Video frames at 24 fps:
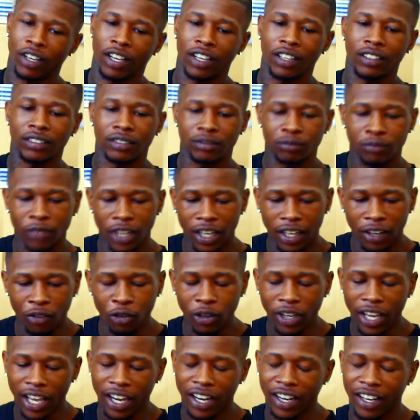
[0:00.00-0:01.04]
Okay, we
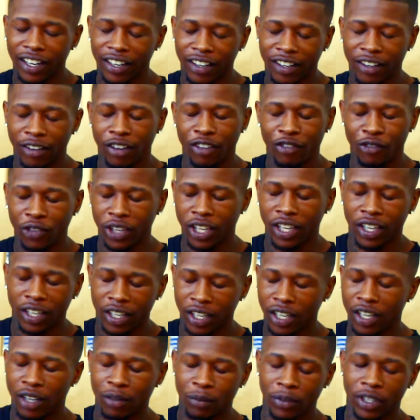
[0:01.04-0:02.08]
got an event
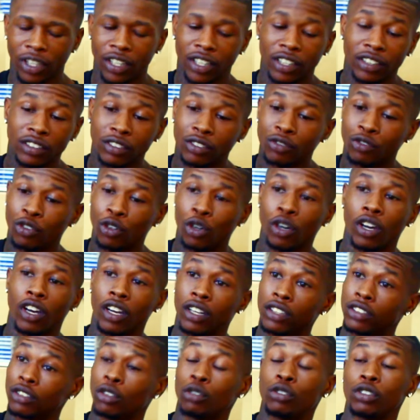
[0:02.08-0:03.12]
coming. It's for an
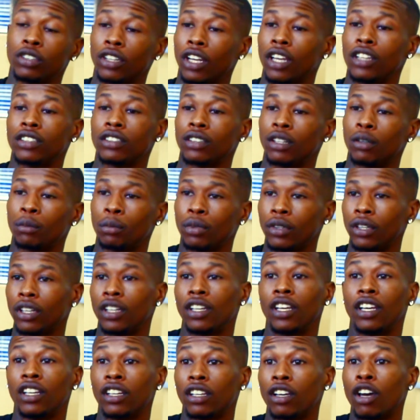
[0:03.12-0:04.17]
association I'm putting
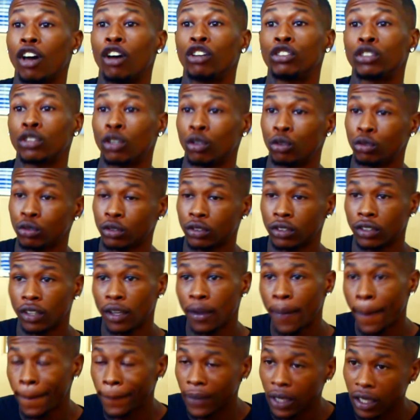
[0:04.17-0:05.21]
together called Toast,
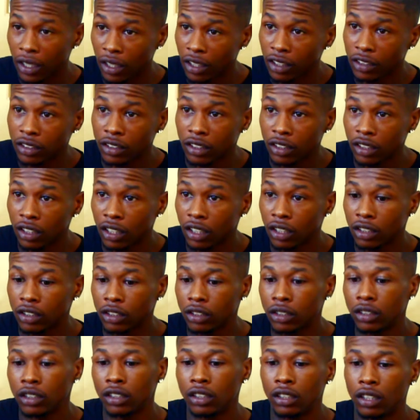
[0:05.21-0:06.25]
and it's
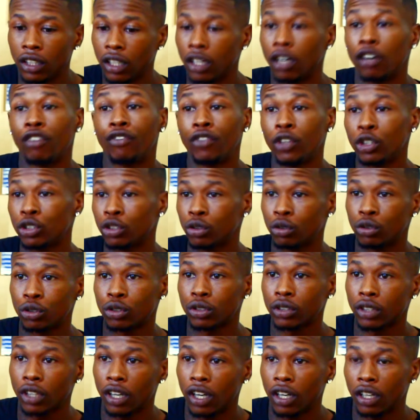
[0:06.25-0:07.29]
the
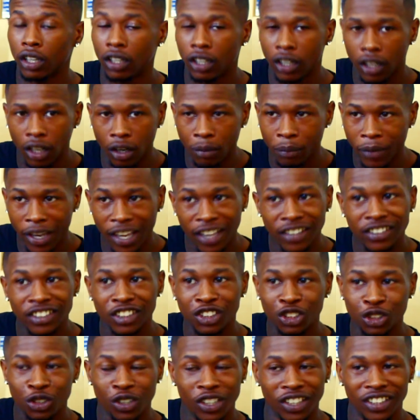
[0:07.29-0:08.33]
officials Amazing
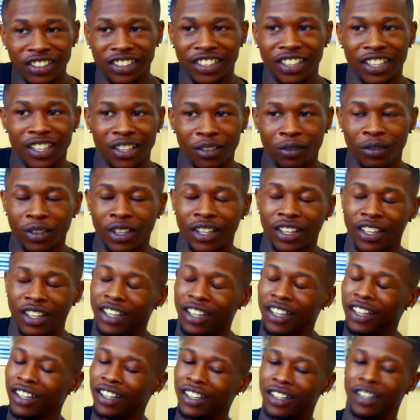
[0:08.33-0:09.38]
Street Team,
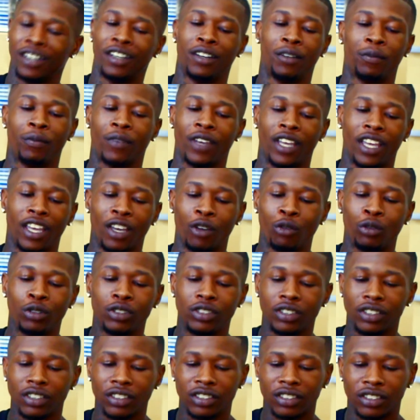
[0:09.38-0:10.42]
and we're
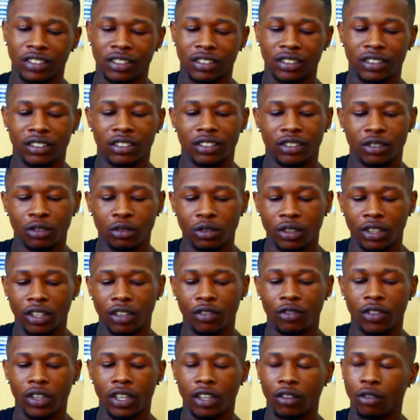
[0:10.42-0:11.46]
just doing an
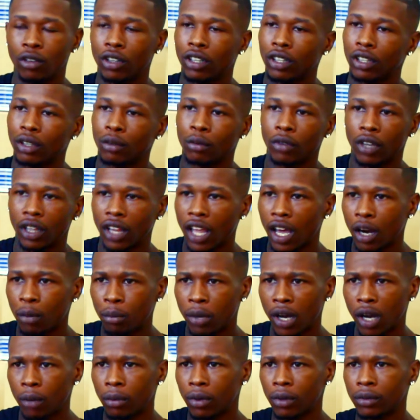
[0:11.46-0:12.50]
event with a lot of
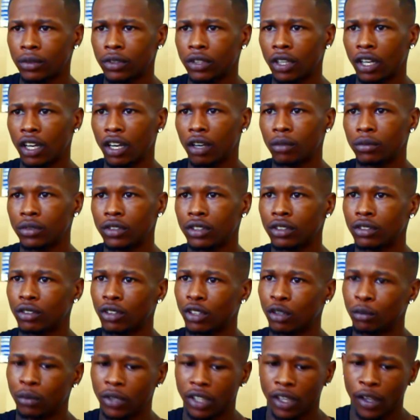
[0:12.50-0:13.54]
pop-up shops. It's
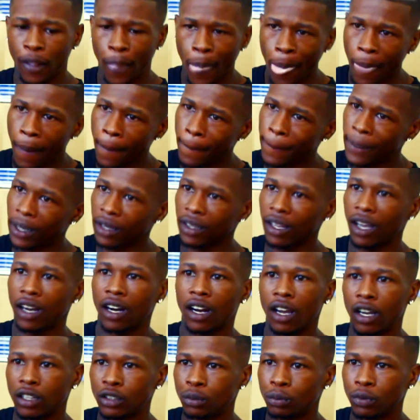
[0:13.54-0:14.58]
gonna be a lot
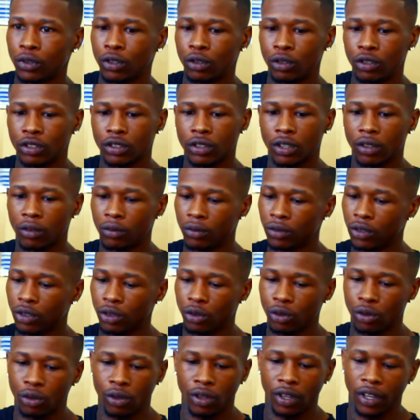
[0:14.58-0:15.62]
of entrepreneurs coming
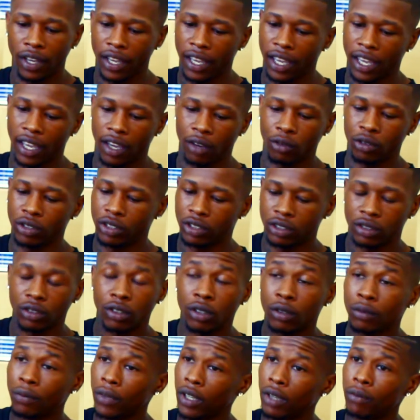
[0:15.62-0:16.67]
through, and we're just
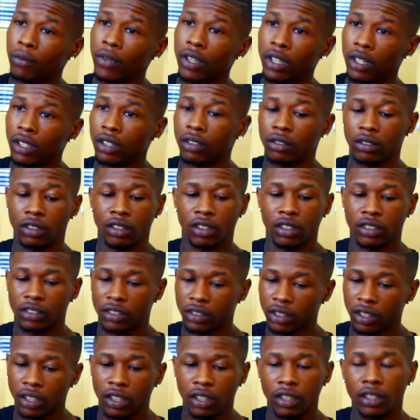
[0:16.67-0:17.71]
gonna make money. We're gonna
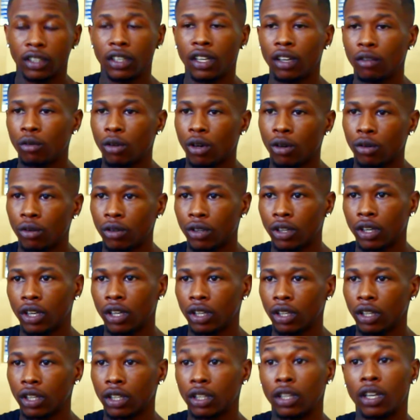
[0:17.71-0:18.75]
sell and network with one
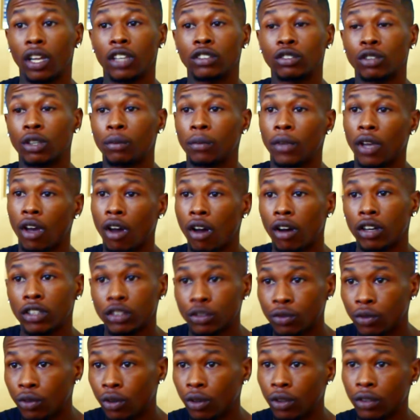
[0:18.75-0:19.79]
another. That's gonna be
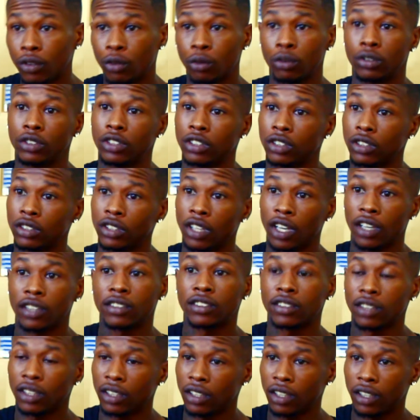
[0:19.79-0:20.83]
August 4th, which is next
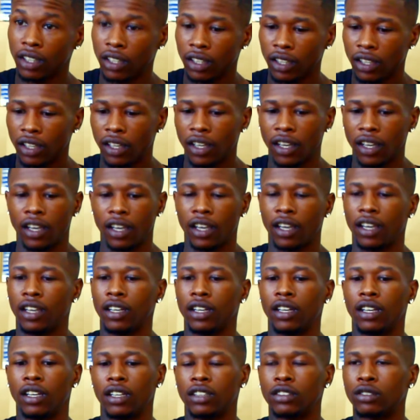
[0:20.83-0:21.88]
Sunday, and
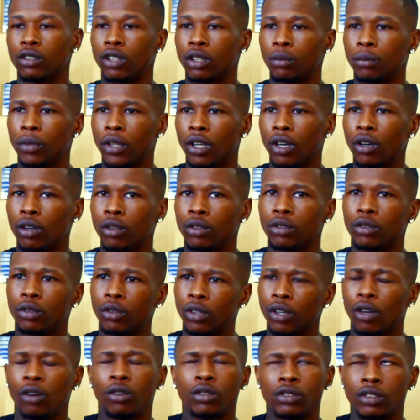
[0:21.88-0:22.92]
it's gonna be on
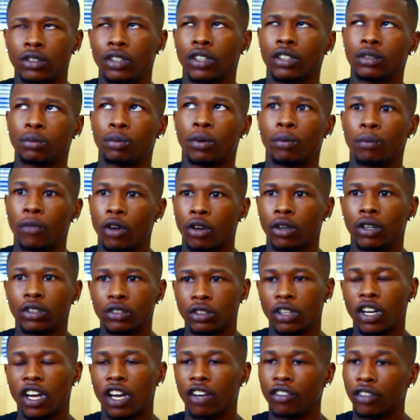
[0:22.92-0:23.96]
306 Pomona
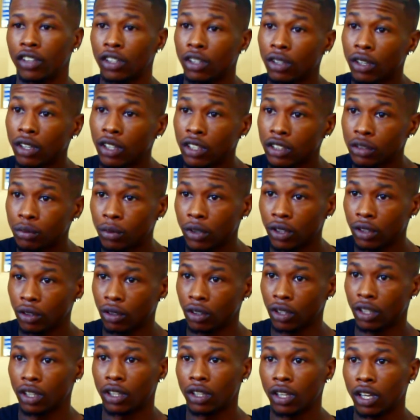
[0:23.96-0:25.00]
Drive in Greensboro,
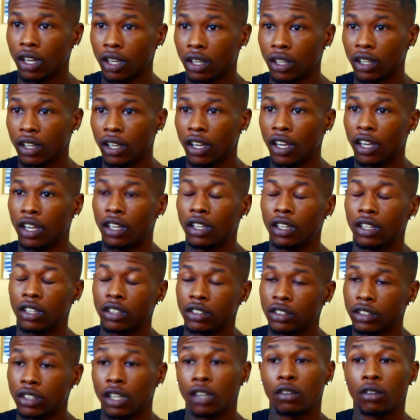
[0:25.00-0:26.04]
North Carolina, at the
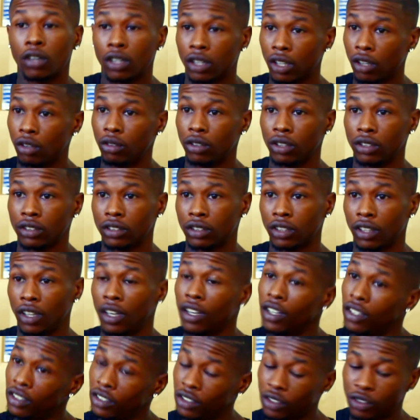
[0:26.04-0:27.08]
Sacred Lotus.
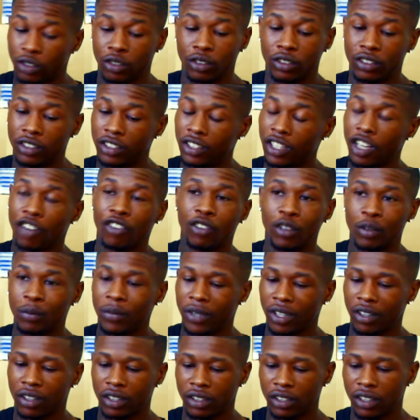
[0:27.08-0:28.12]
So definitely be
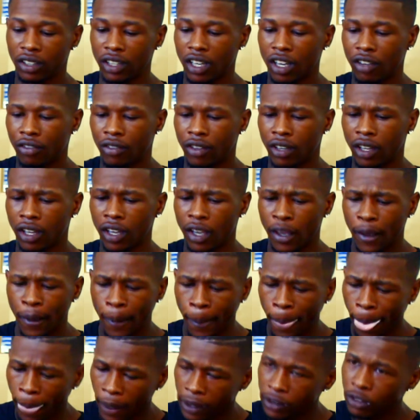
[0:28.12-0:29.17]
on the lookout for that.
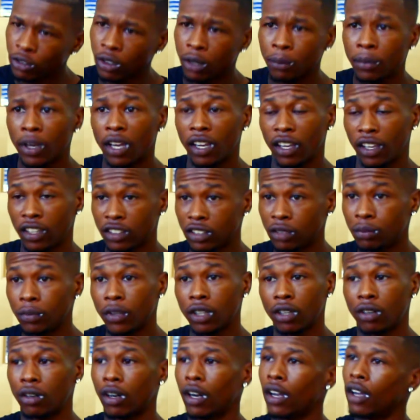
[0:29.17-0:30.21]
It's gonna be an
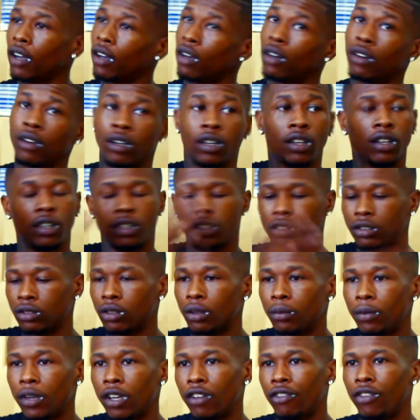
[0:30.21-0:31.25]
intimate crowd. It's
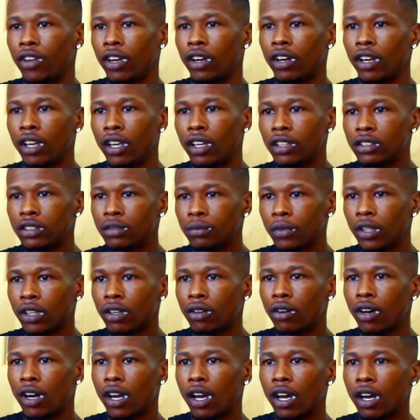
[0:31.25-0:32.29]
gonna be a very intimate
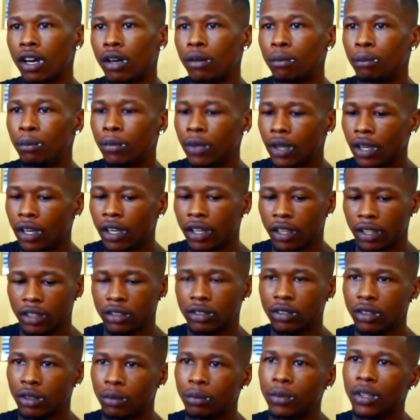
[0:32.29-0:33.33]
crowd, but it's
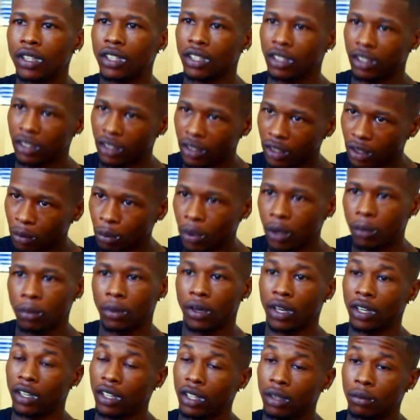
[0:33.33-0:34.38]
gonna be the people
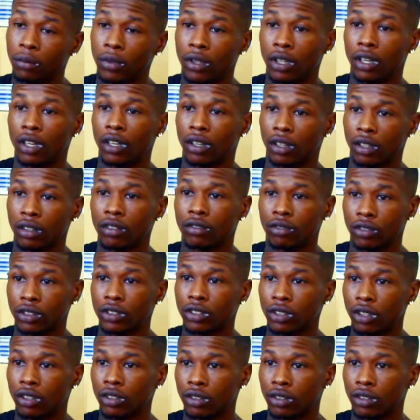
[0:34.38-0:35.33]
that need to be there. For sure.